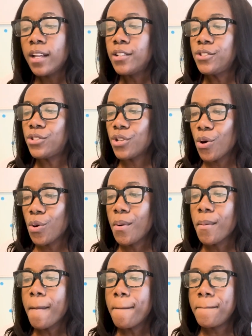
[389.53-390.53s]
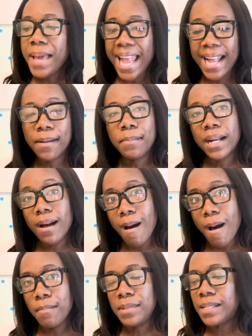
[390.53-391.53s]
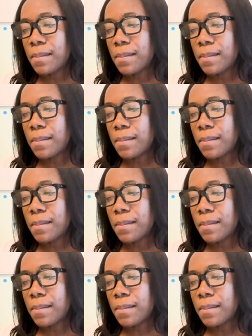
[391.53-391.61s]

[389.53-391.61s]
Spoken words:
So make becomes